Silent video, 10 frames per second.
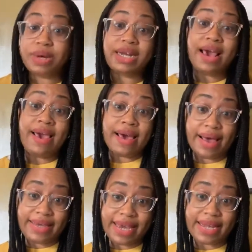But
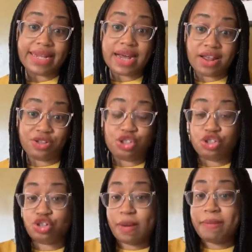again, in other
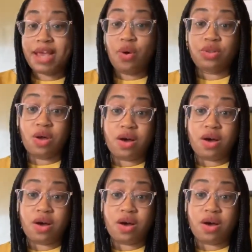children, it may go